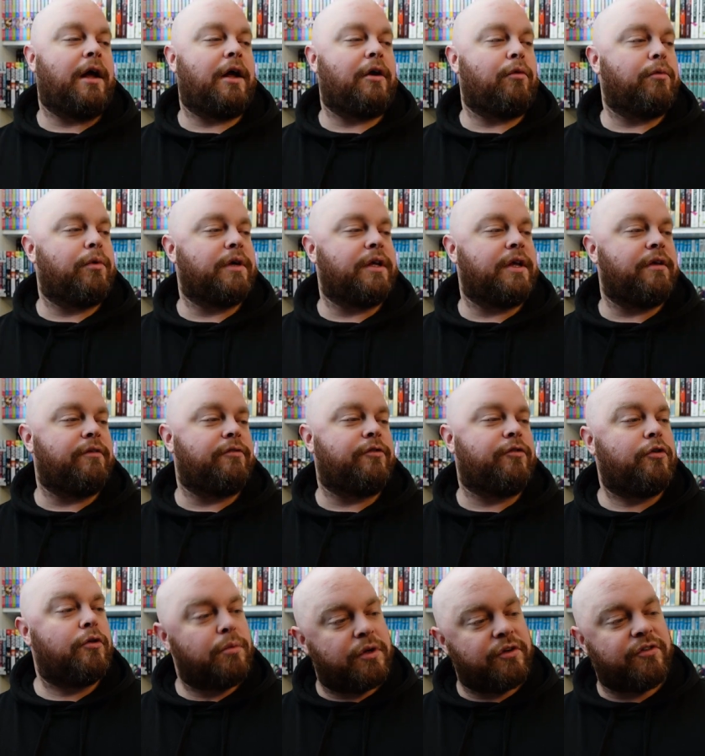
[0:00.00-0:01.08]
don't want to give
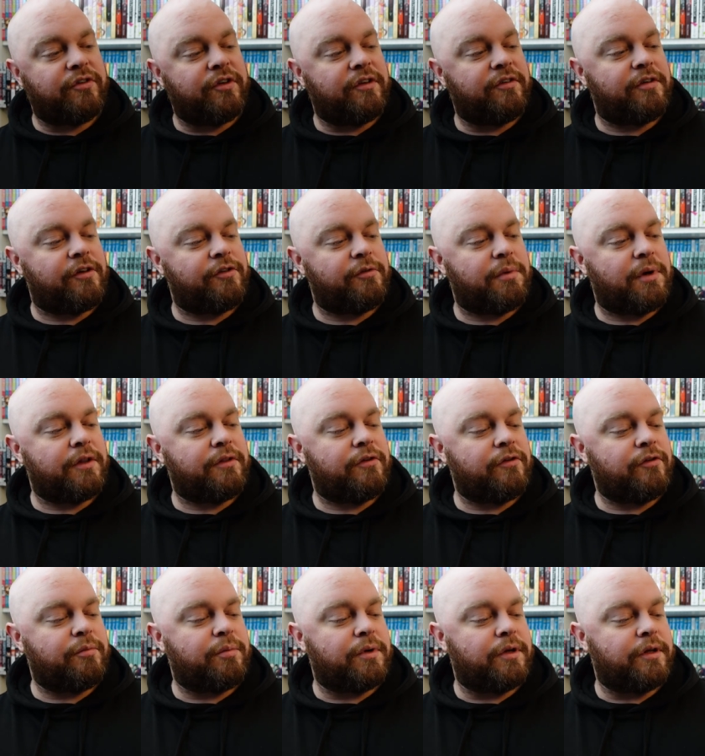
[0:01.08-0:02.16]
too much details about
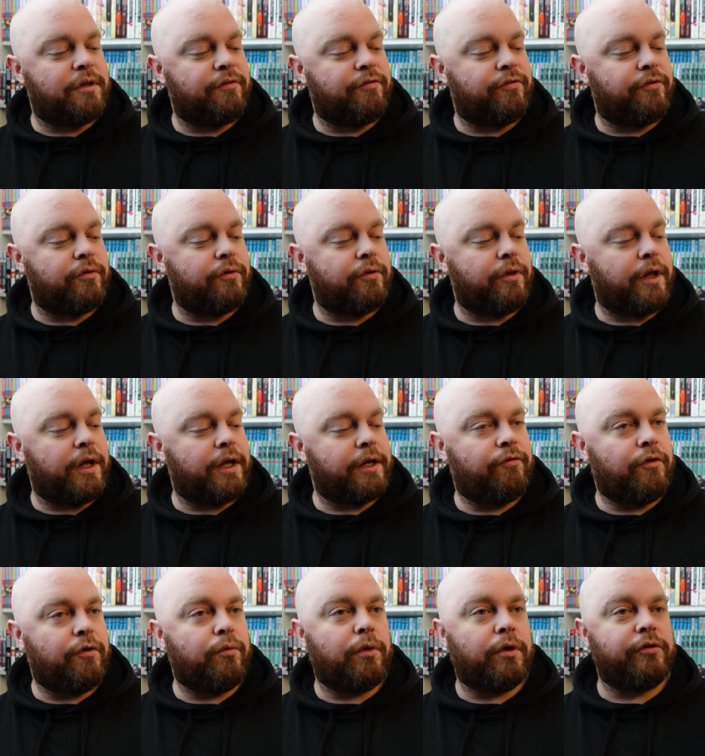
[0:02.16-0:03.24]
this, but if you like,
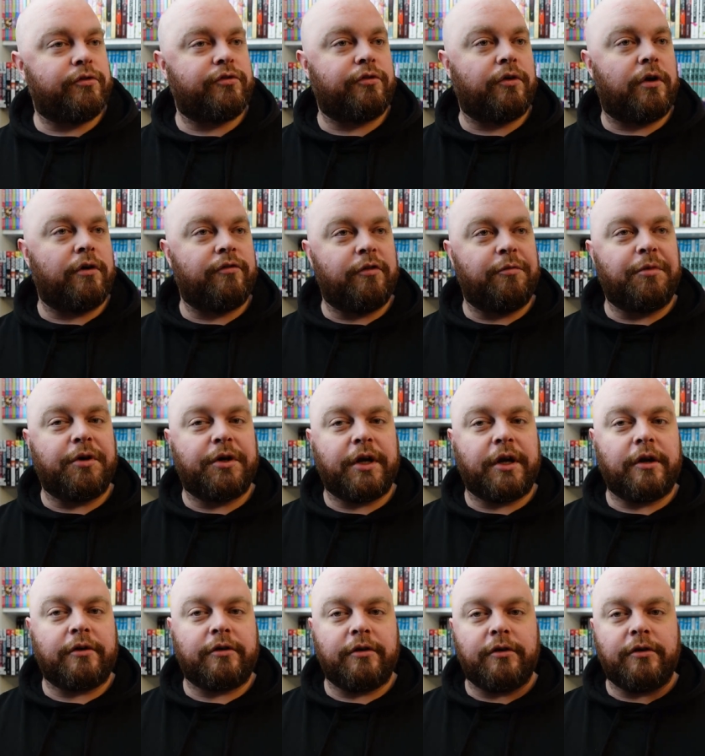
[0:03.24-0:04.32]
you want strong female
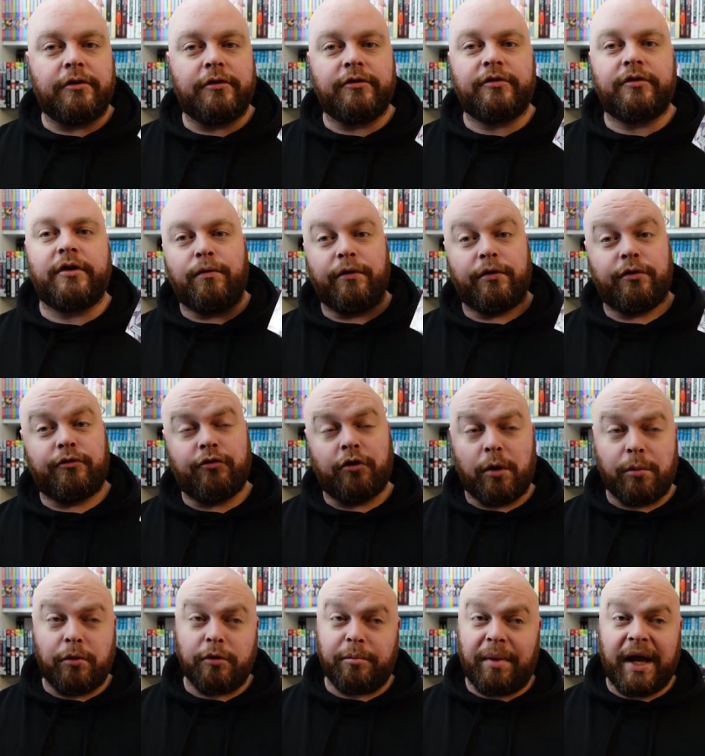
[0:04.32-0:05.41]
characters with
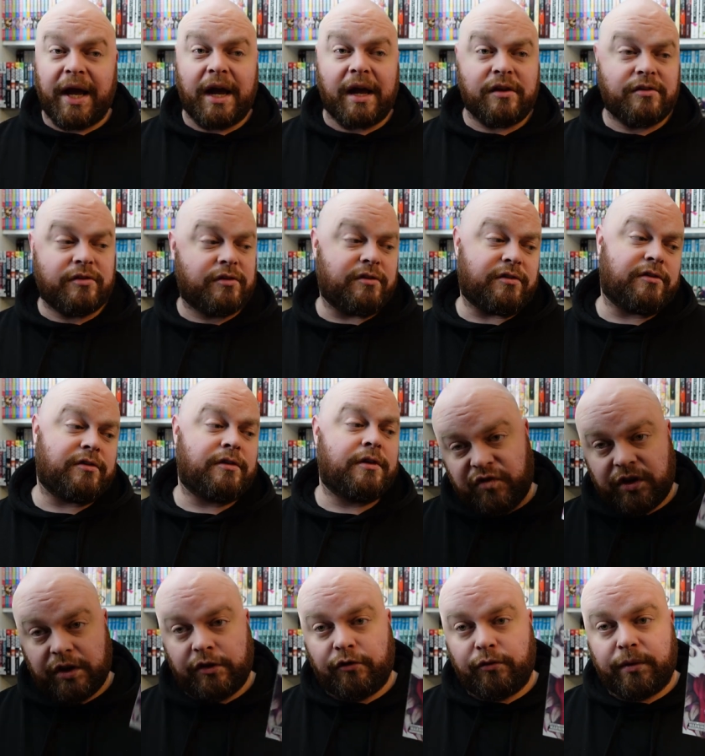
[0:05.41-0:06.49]
troubled pasts,
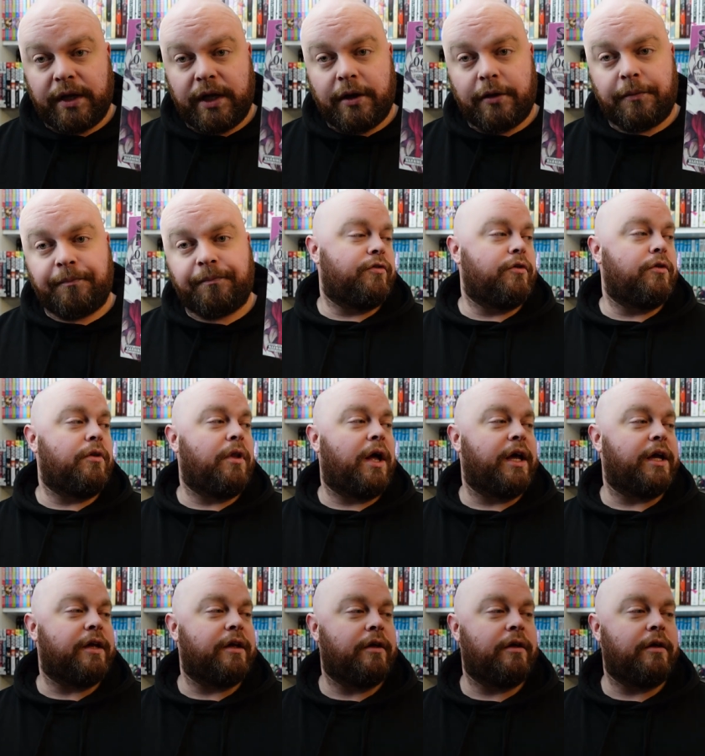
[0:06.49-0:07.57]
check this one out. If you
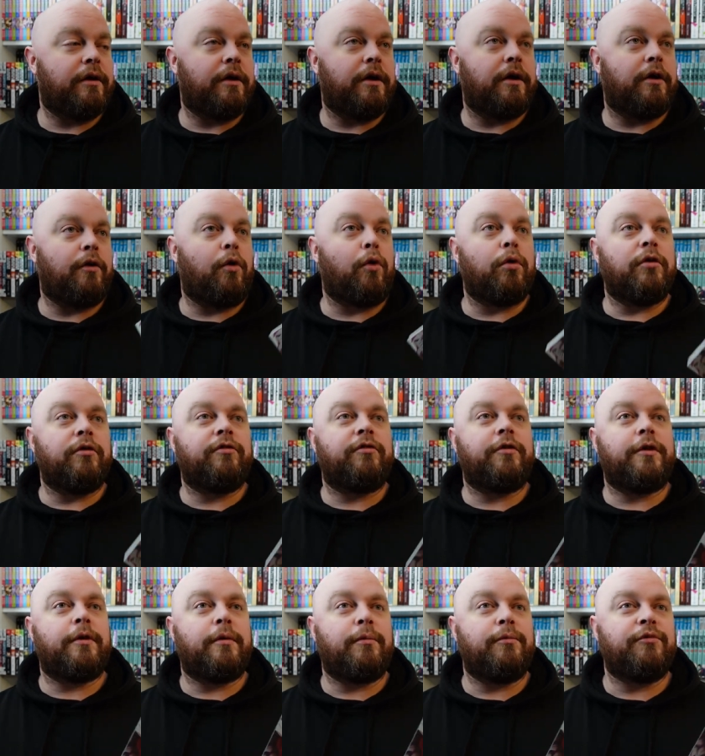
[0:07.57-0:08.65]
like horror
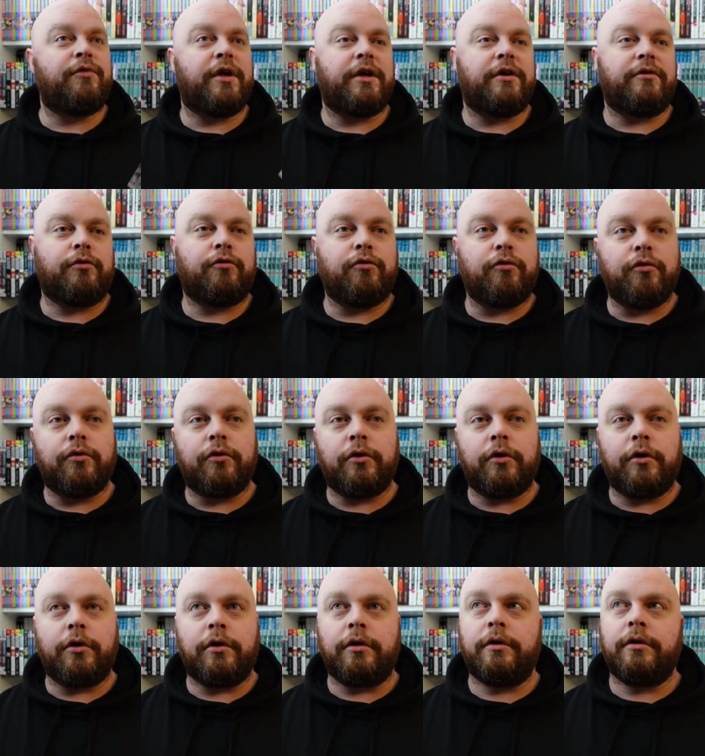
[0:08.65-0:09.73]
films like
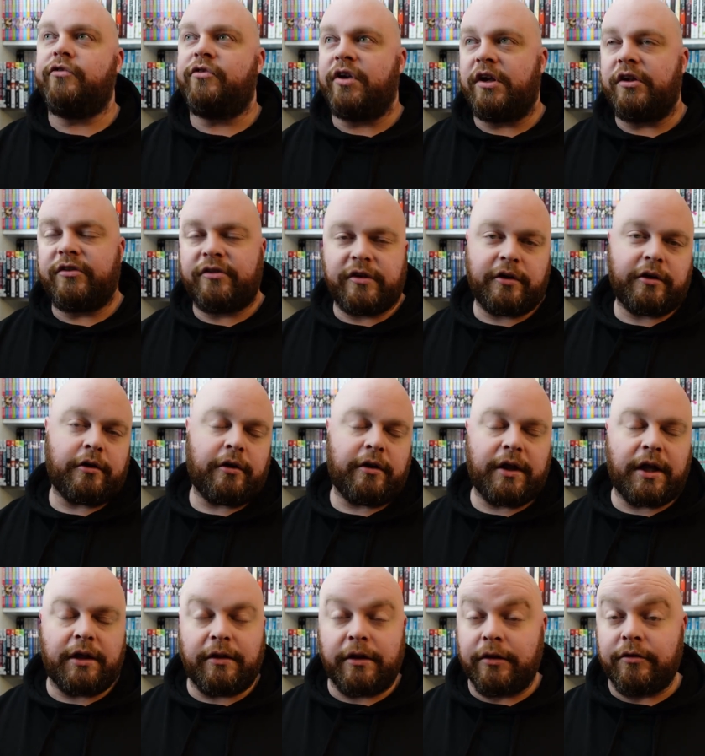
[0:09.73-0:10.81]
Krueger, Jason, and all
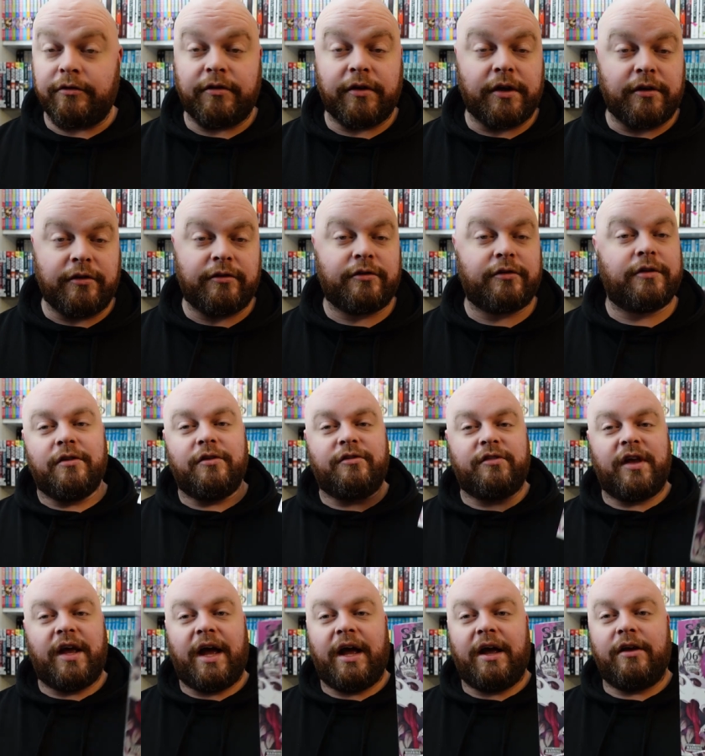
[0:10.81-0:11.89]
that, Leatherface, this
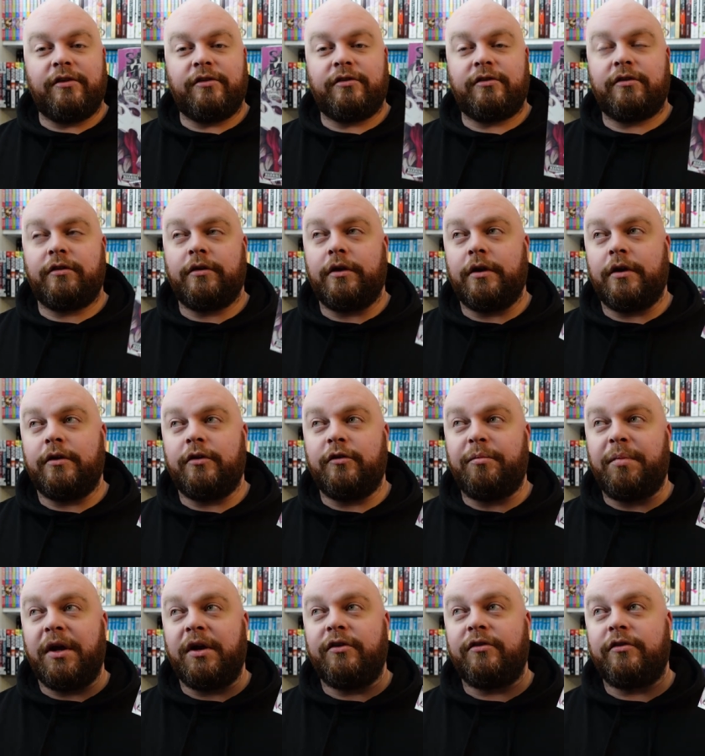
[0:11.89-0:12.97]
has, this
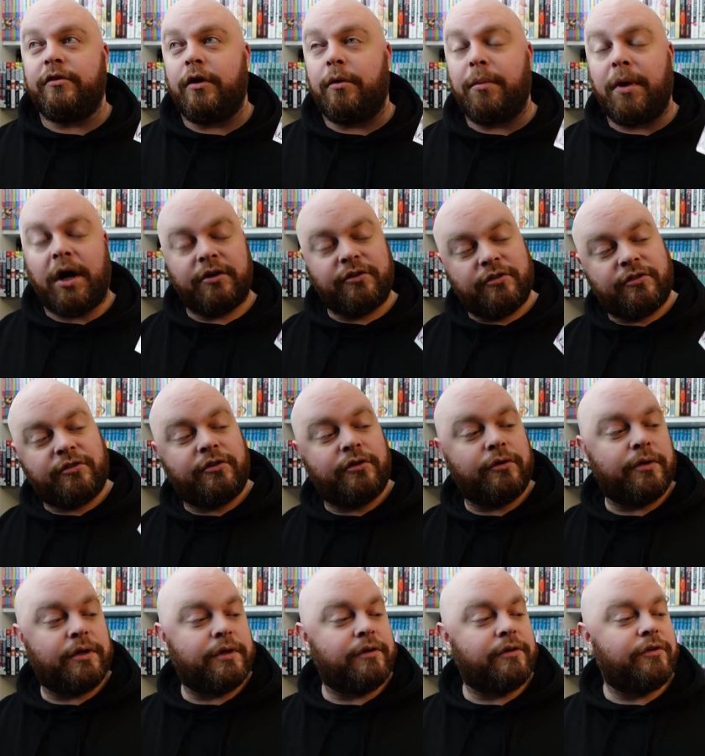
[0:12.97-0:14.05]
pays homages to
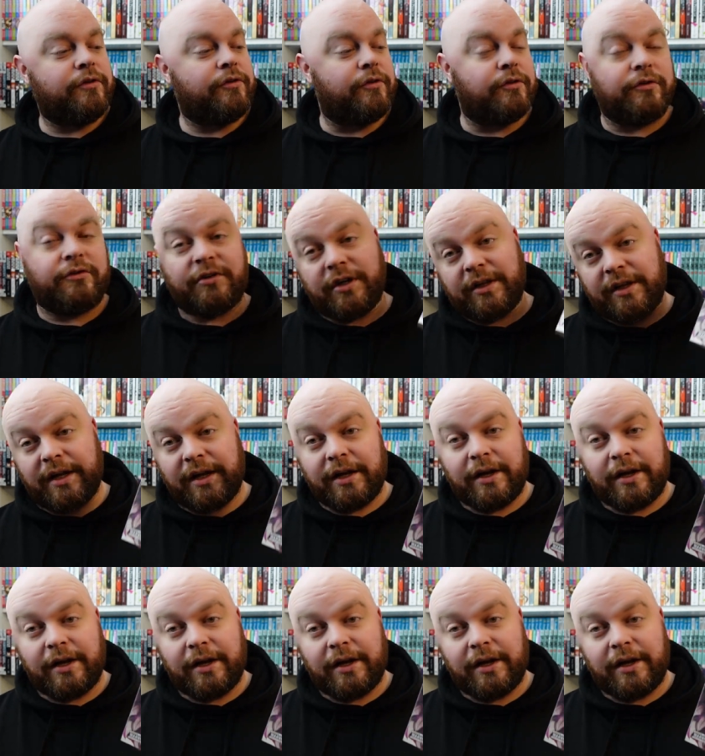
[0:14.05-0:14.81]
it, so check that